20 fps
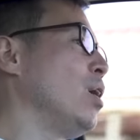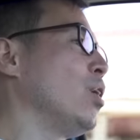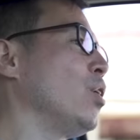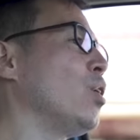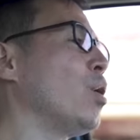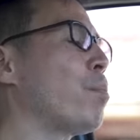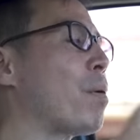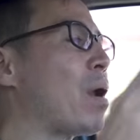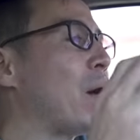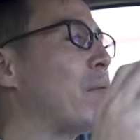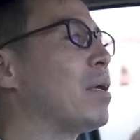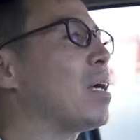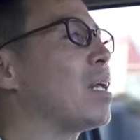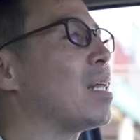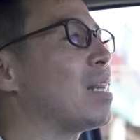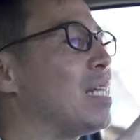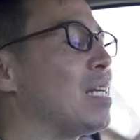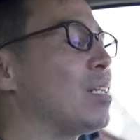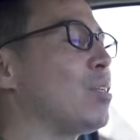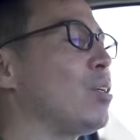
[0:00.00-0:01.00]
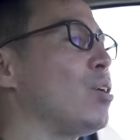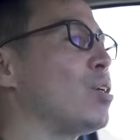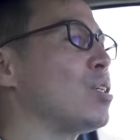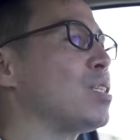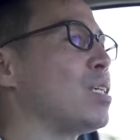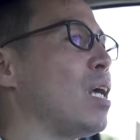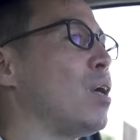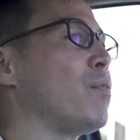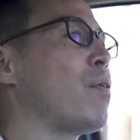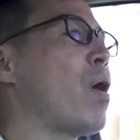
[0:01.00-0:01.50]
you're probably going to think to
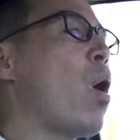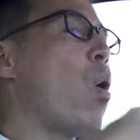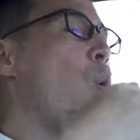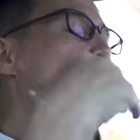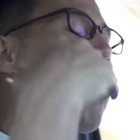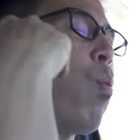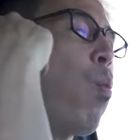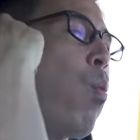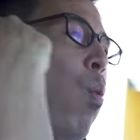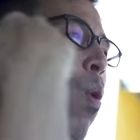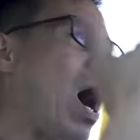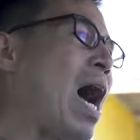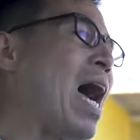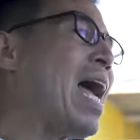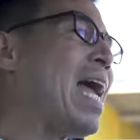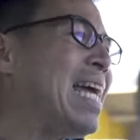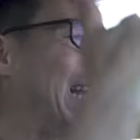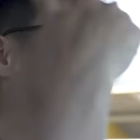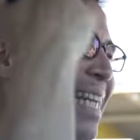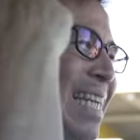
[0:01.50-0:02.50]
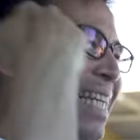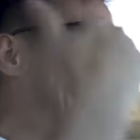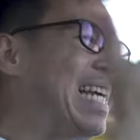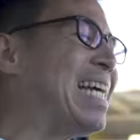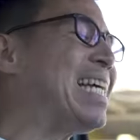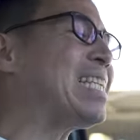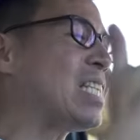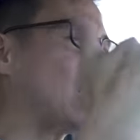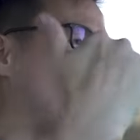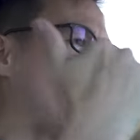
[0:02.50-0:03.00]
yourself, why this